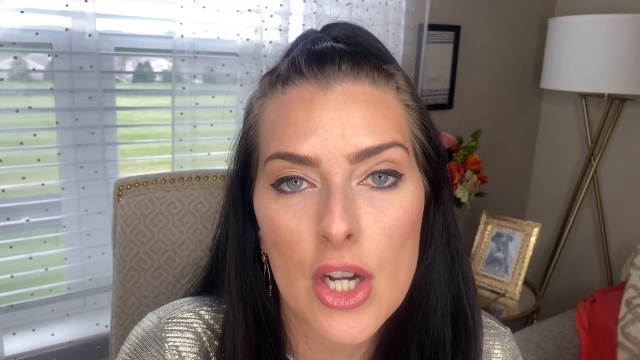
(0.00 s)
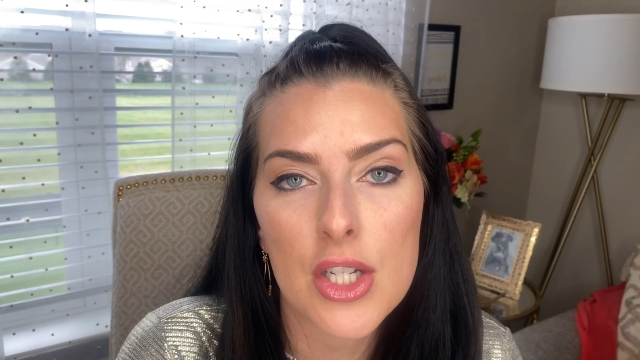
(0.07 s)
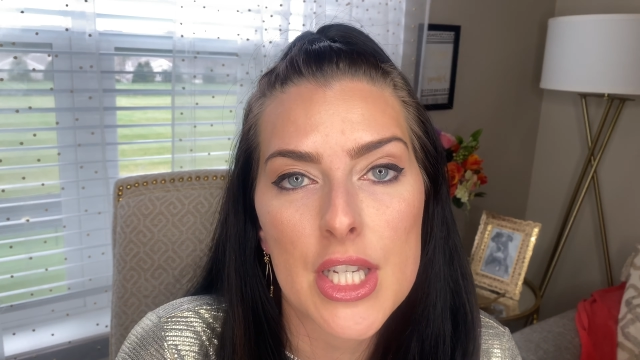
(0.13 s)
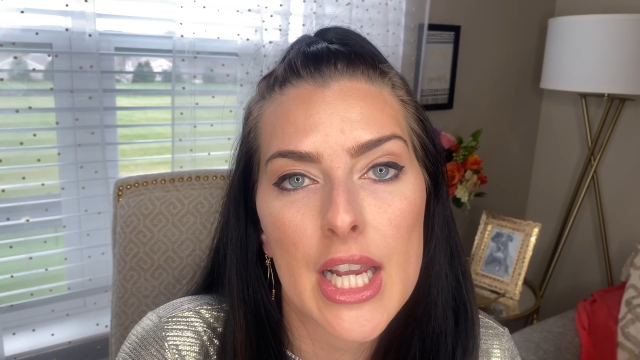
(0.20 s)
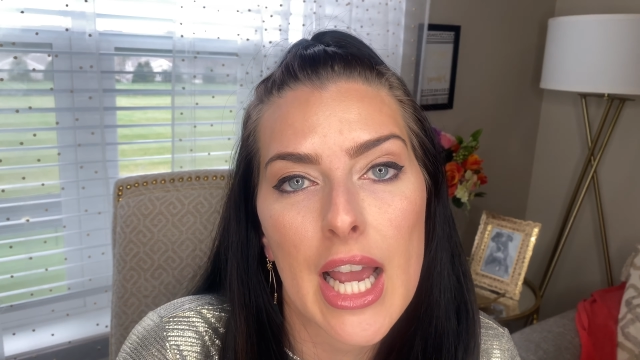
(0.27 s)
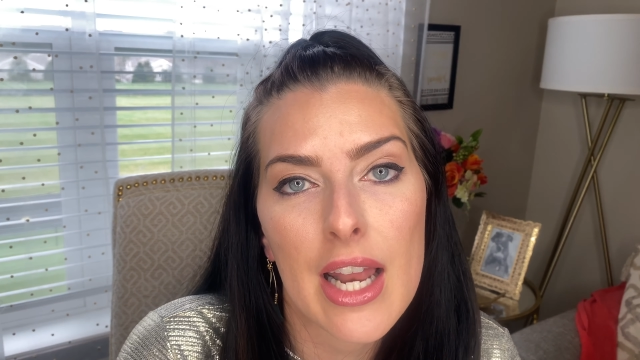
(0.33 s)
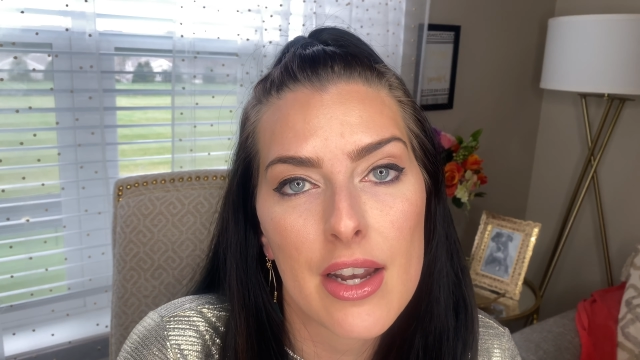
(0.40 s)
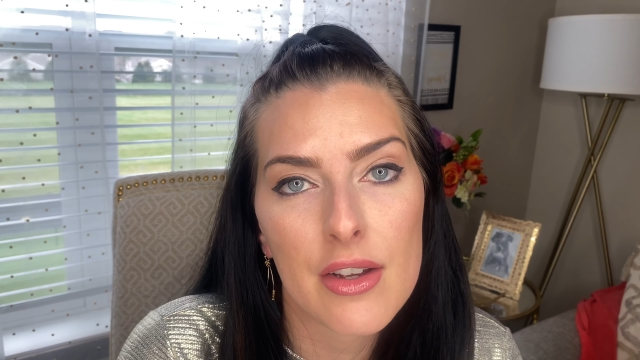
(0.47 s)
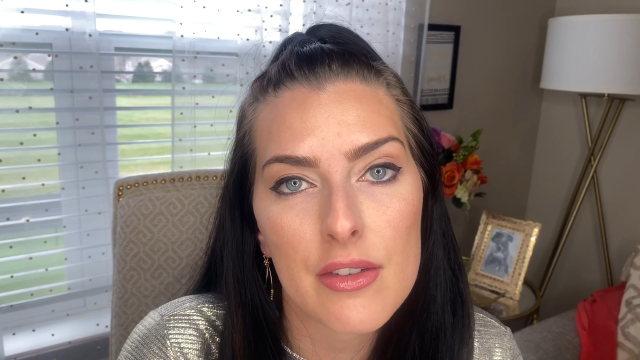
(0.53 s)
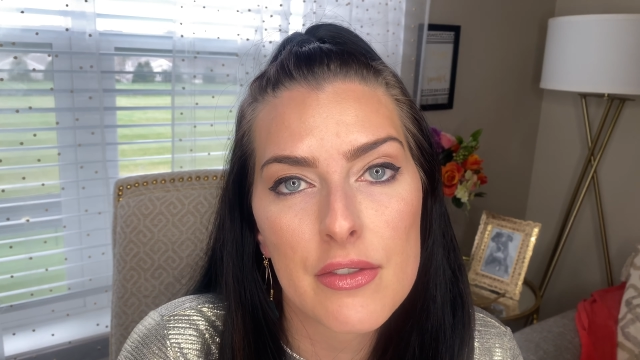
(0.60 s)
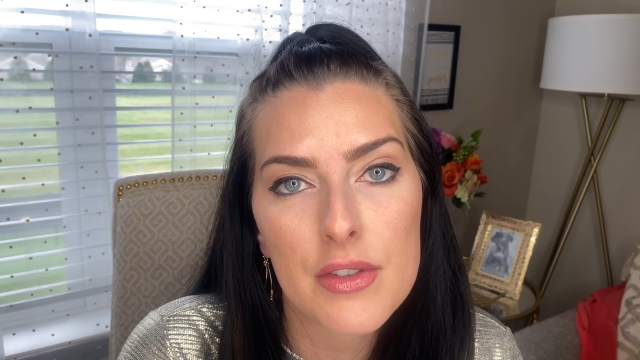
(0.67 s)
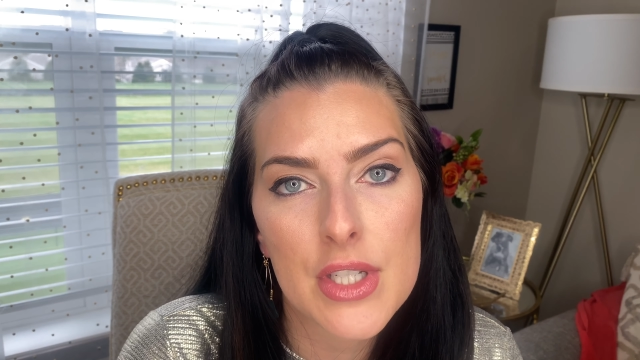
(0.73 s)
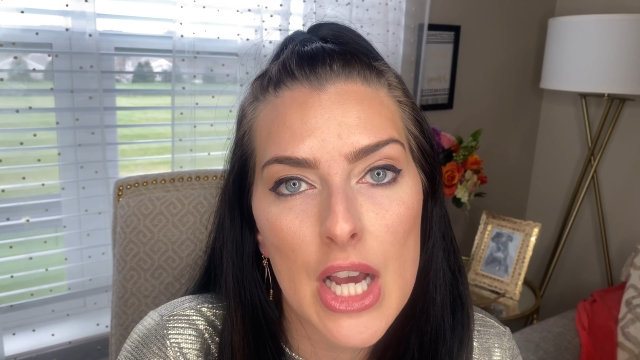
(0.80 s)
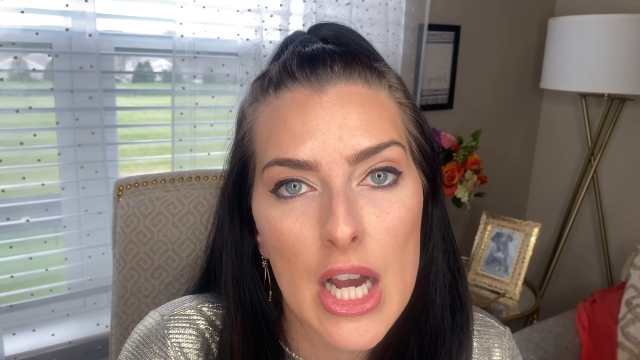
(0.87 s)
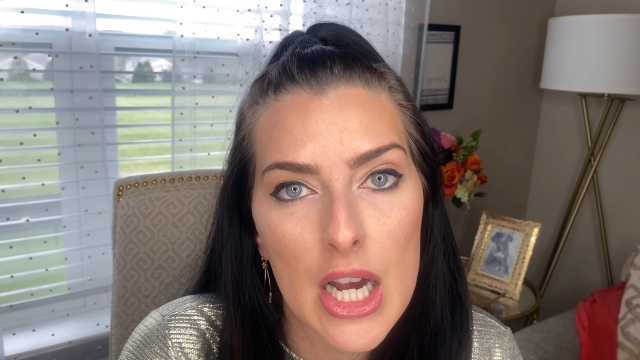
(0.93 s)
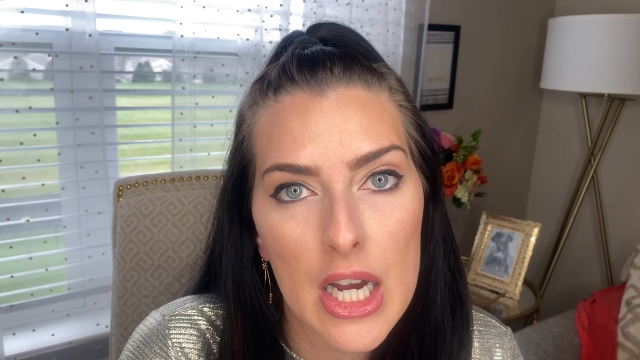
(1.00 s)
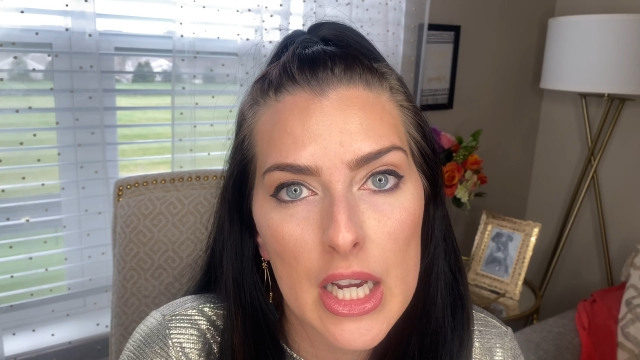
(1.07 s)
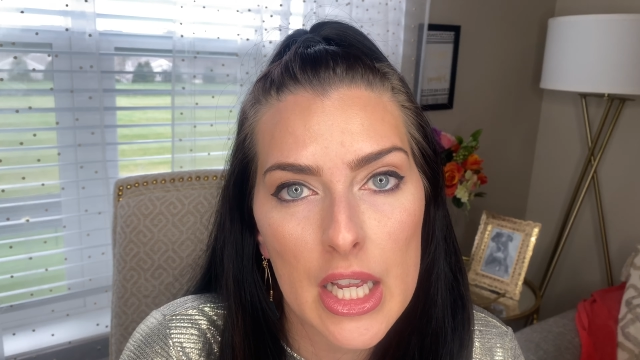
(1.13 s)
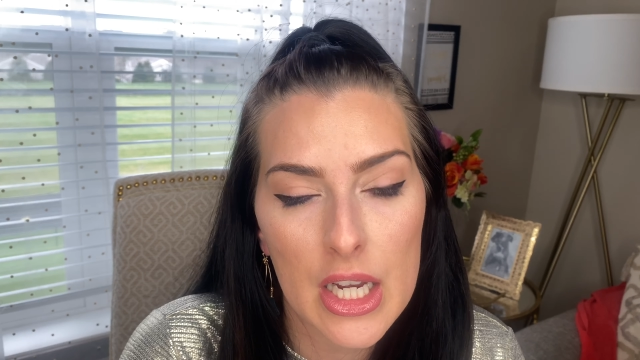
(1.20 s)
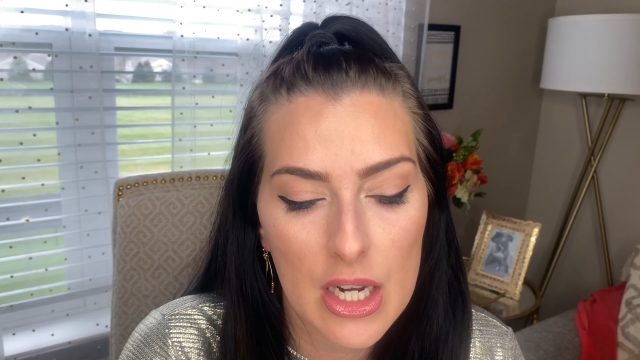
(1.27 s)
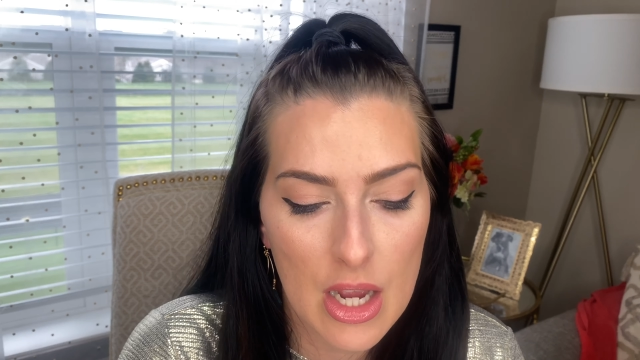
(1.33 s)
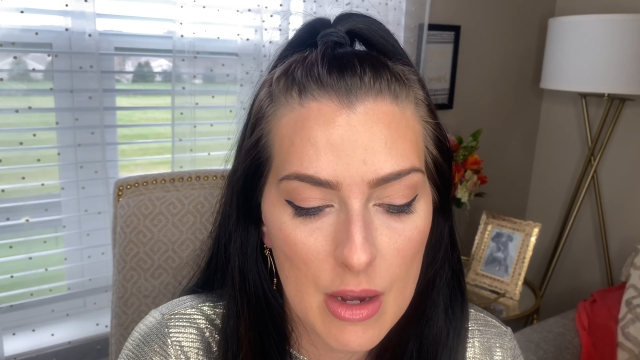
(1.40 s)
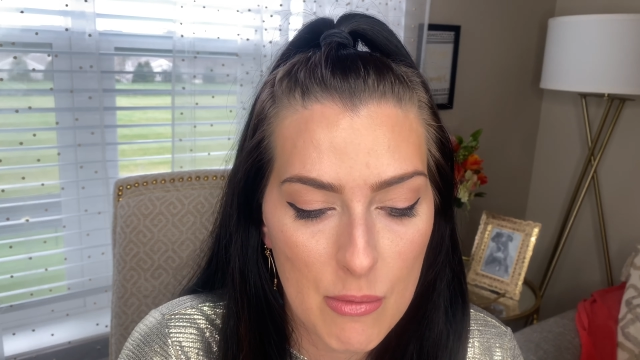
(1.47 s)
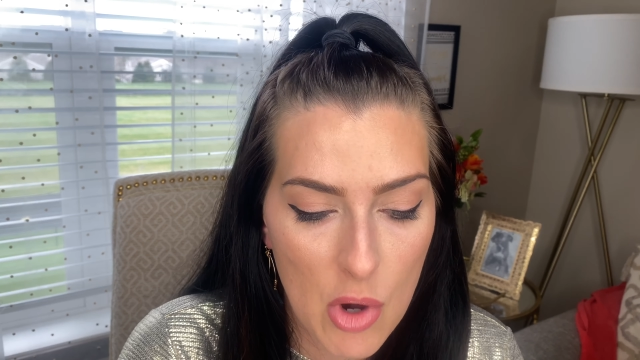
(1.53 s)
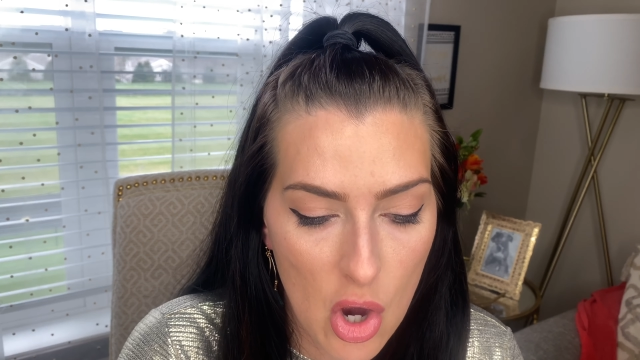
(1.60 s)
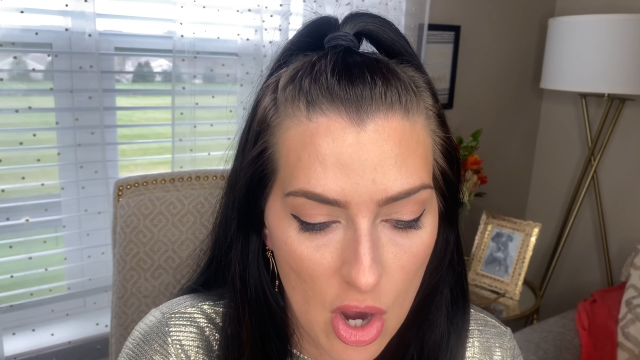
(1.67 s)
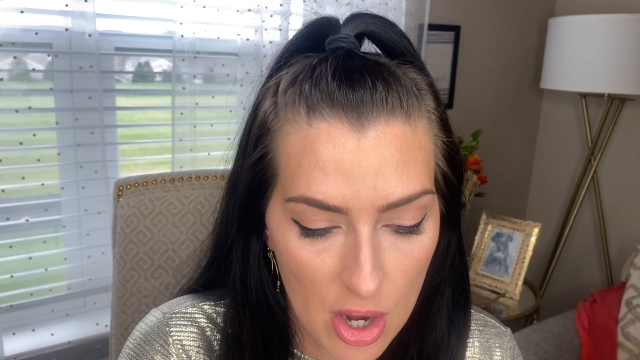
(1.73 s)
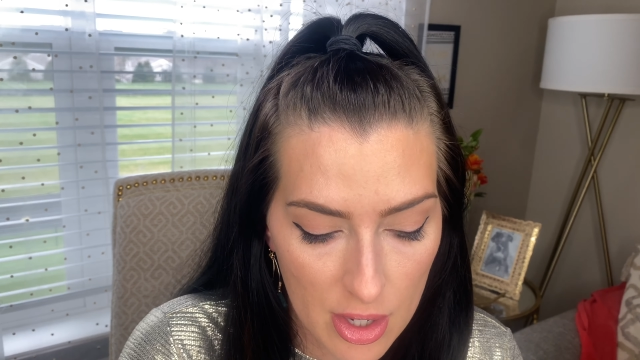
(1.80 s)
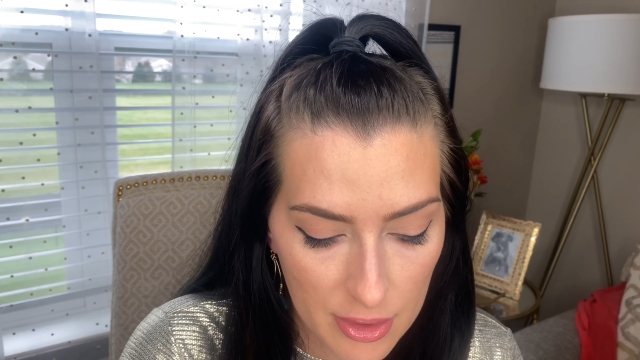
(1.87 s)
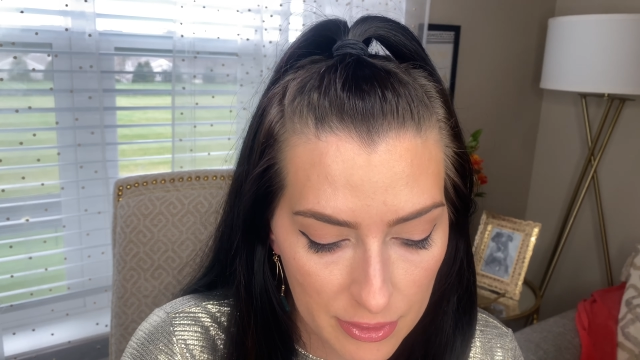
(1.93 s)
to kind of tug and come
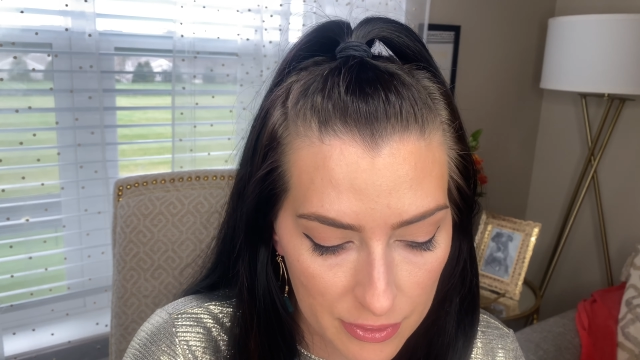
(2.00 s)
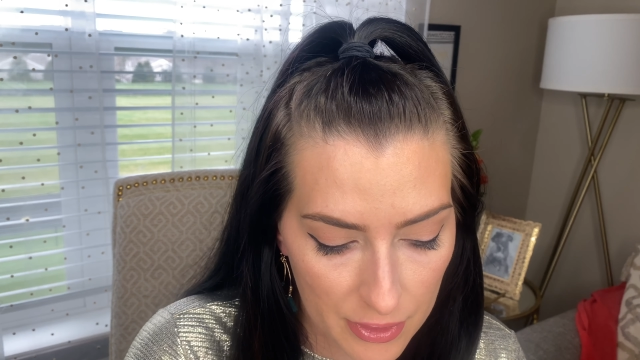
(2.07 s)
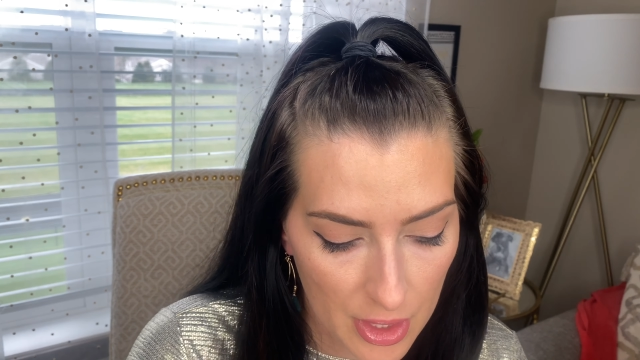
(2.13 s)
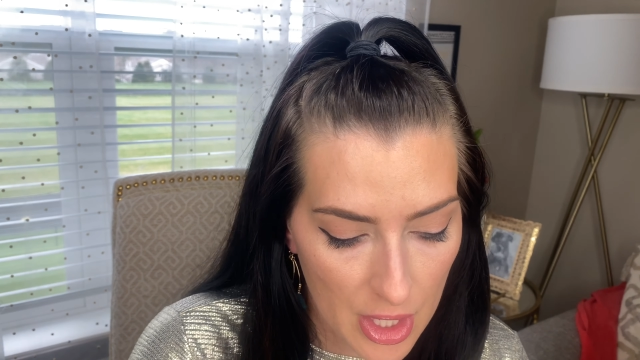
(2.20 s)
off.